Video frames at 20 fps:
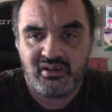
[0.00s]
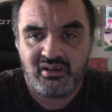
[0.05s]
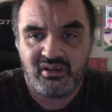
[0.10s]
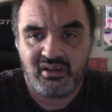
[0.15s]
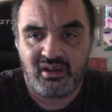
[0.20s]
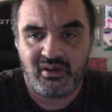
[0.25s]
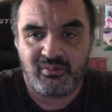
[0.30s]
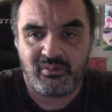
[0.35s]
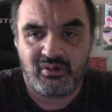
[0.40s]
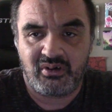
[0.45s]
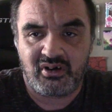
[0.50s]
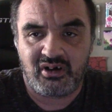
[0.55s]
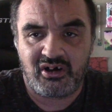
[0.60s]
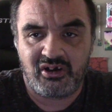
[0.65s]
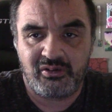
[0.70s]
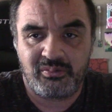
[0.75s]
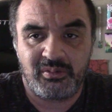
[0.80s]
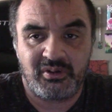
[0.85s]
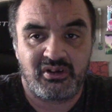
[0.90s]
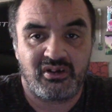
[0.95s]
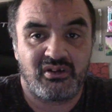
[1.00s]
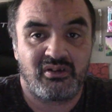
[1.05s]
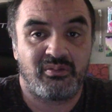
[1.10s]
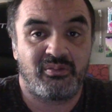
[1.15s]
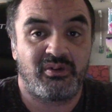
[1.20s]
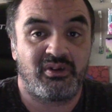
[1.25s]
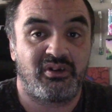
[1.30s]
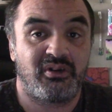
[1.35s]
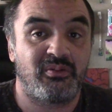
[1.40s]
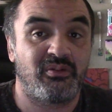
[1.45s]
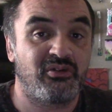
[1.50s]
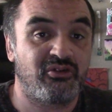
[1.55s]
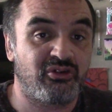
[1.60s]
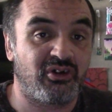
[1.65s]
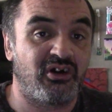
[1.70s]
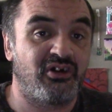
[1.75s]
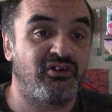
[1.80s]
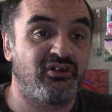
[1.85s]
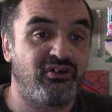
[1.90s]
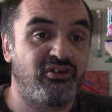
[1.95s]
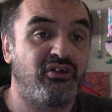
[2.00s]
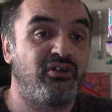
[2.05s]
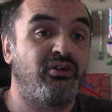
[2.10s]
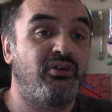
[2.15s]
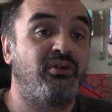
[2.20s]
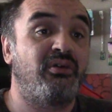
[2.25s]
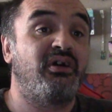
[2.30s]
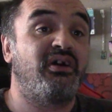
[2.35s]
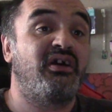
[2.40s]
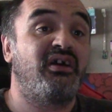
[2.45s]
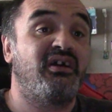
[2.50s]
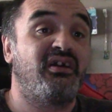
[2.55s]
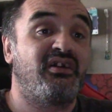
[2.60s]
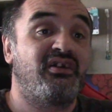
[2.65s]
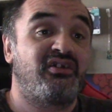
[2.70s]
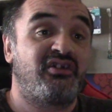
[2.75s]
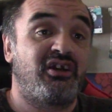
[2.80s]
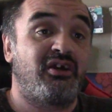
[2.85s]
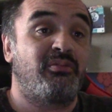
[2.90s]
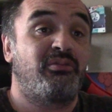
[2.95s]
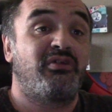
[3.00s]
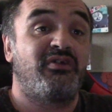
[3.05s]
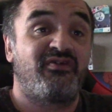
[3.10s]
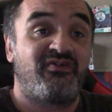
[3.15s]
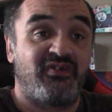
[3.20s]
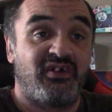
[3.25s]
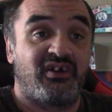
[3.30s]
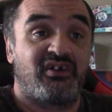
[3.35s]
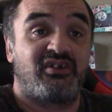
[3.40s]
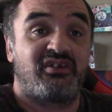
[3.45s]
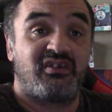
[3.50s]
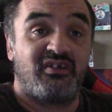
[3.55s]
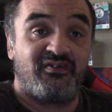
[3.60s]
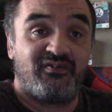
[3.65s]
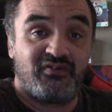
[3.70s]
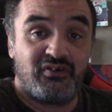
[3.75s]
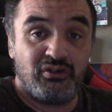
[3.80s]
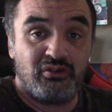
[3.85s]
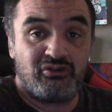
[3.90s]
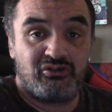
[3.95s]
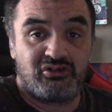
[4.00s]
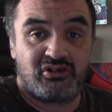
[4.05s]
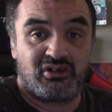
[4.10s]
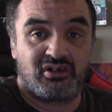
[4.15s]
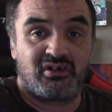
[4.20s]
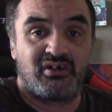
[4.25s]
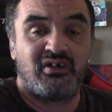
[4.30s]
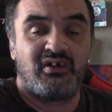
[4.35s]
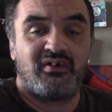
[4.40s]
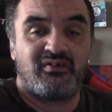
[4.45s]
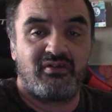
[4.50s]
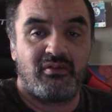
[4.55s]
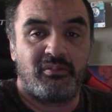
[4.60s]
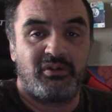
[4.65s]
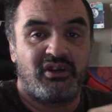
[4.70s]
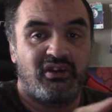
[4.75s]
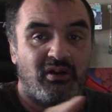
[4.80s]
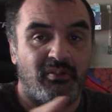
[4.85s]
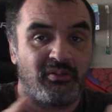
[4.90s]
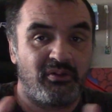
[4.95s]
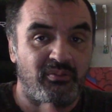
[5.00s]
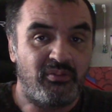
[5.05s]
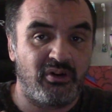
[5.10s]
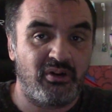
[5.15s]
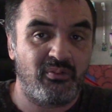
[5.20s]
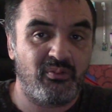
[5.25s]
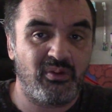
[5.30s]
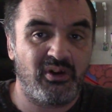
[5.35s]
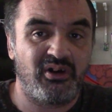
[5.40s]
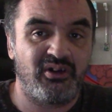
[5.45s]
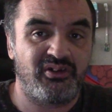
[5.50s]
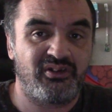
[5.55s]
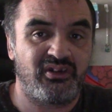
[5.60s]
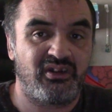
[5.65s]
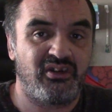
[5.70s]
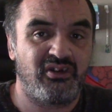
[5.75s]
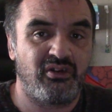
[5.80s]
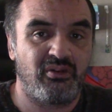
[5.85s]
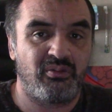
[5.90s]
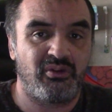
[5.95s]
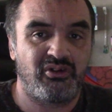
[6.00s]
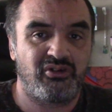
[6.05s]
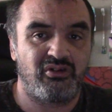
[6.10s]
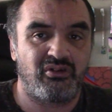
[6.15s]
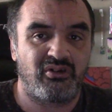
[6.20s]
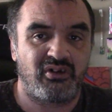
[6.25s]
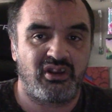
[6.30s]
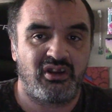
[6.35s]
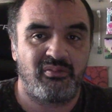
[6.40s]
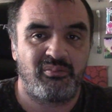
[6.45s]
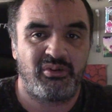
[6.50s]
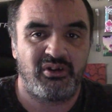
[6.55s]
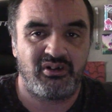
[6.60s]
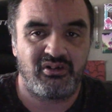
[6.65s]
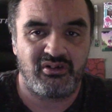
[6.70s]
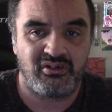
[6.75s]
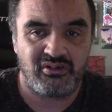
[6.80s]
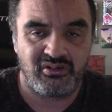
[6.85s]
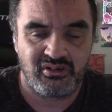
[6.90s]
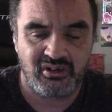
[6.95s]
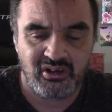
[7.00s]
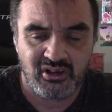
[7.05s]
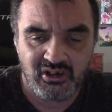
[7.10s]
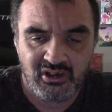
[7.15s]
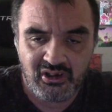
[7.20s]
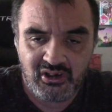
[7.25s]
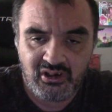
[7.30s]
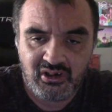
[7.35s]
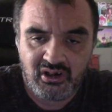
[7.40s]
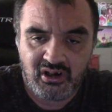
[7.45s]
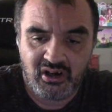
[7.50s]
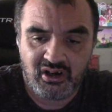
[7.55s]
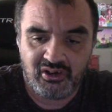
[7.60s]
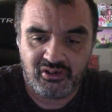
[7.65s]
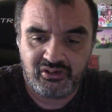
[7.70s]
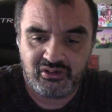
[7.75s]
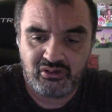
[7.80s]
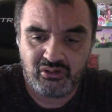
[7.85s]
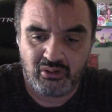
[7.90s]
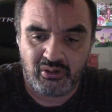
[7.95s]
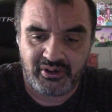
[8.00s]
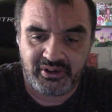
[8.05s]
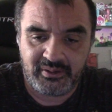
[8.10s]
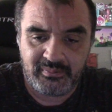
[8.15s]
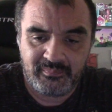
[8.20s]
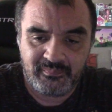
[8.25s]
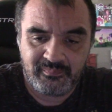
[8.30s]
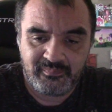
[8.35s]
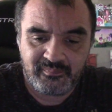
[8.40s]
that were caused because of what they were trying to do in an attempt to fix the future from becoming what it was in the original Ken Pender's uh, story.